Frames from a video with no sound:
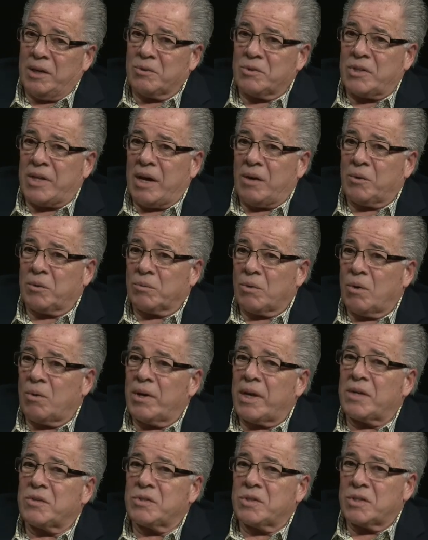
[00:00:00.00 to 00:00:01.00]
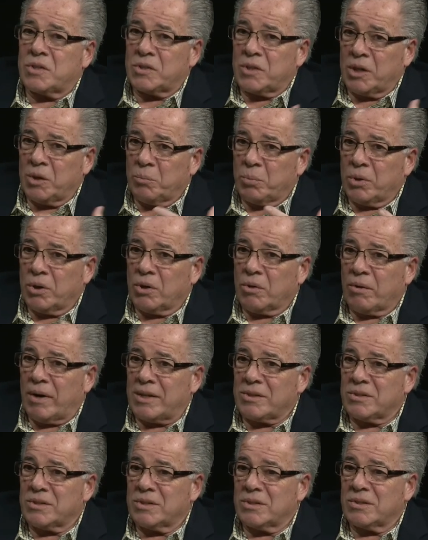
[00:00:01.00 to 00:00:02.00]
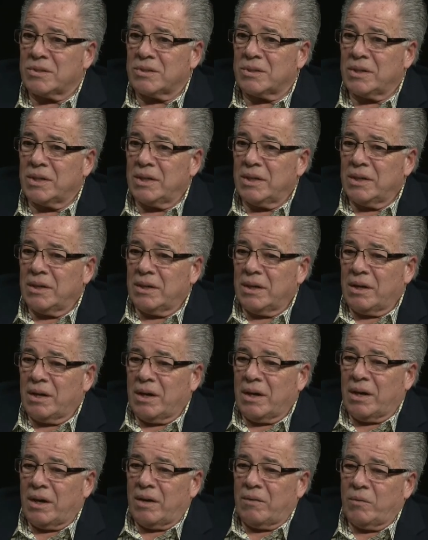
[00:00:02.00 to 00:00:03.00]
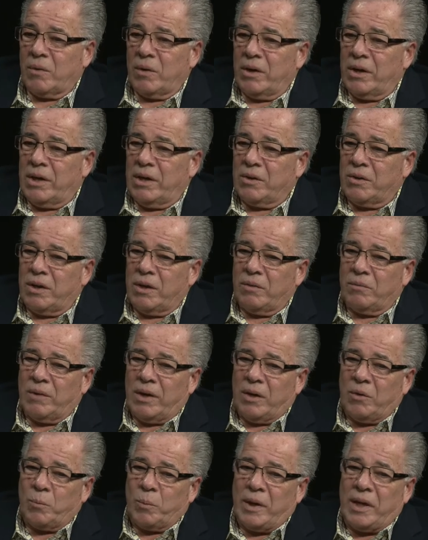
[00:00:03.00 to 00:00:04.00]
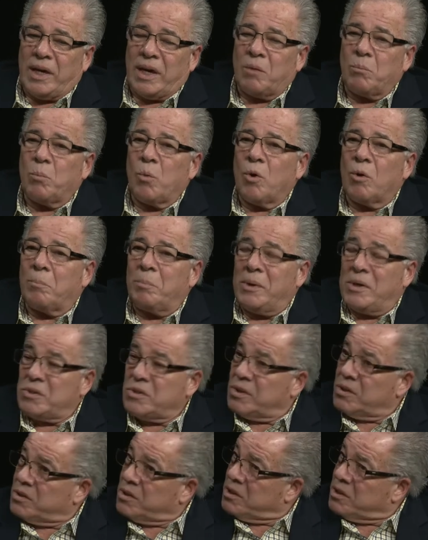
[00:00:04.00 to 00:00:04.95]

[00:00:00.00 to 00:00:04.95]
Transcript: down the road, as this thing progresses, uh, it, and we get more businesses